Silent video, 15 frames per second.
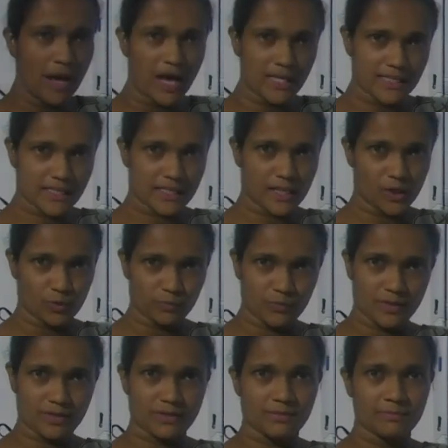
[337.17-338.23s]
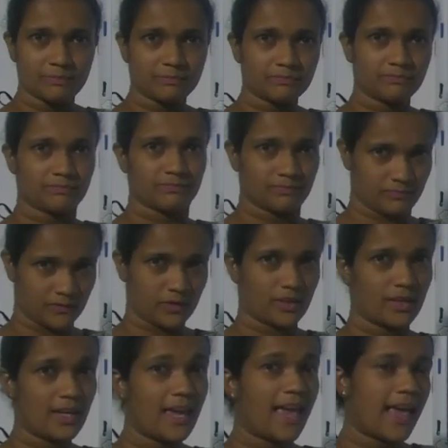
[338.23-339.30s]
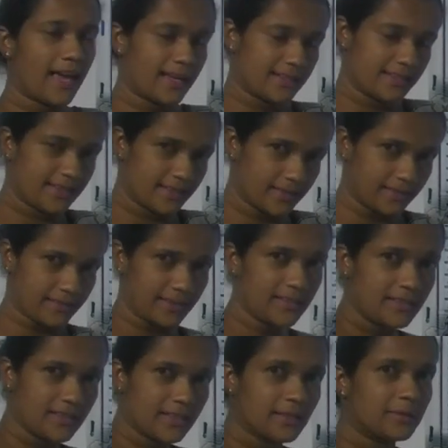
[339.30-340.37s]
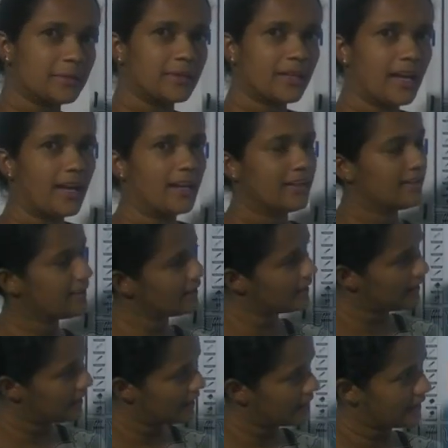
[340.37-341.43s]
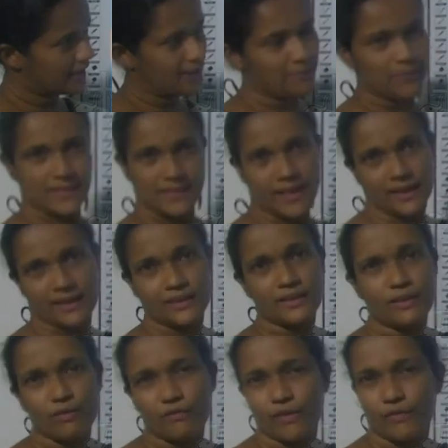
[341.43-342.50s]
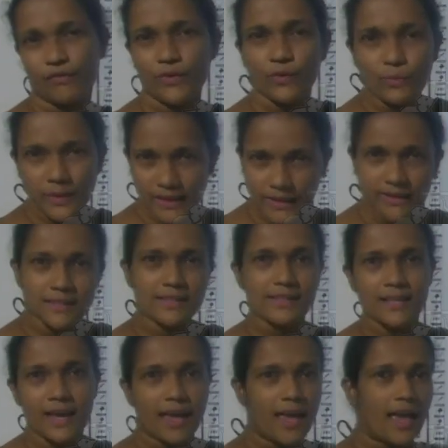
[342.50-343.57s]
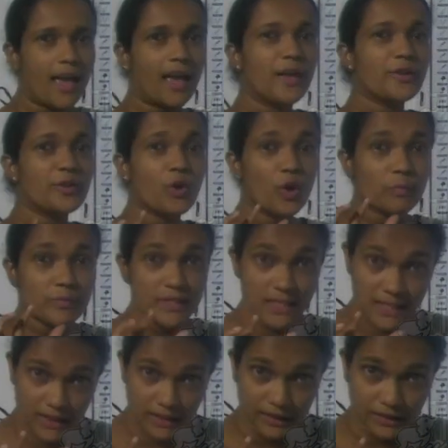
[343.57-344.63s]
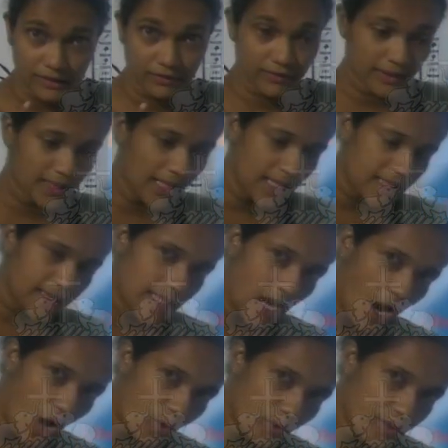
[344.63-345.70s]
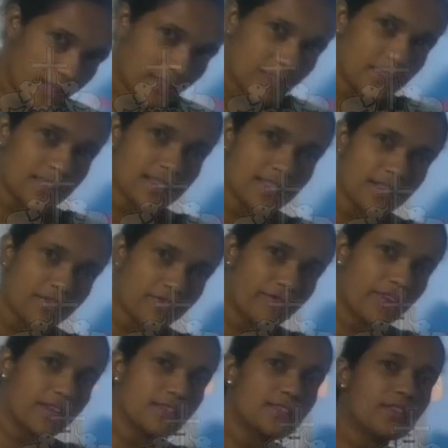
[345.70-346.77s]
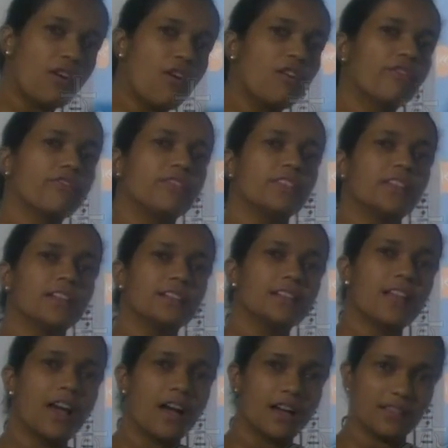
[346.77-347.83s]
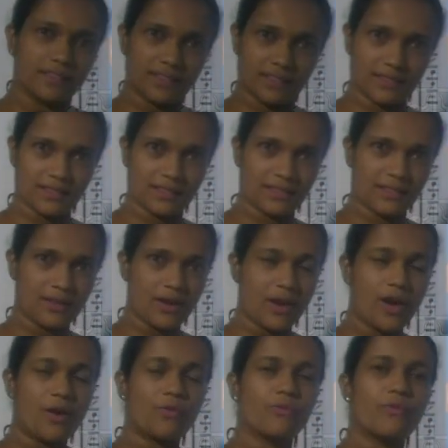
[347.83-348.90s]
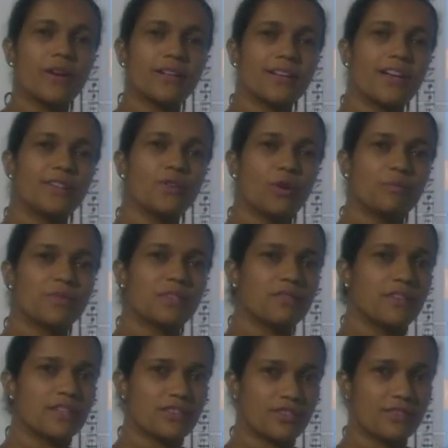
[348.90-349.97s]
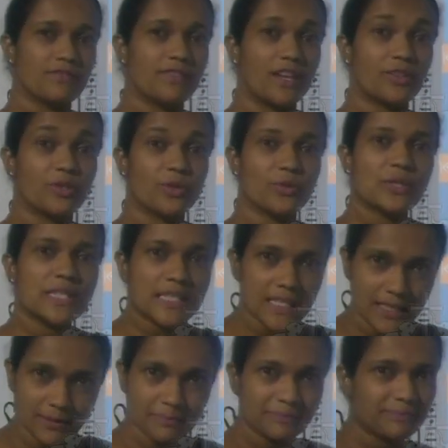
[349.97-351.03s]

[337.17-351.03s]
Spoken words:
ice cubes, okay, and stir it and keep aside for a few minutes, and you observe the outer surface of the glass. What are the observations that you see?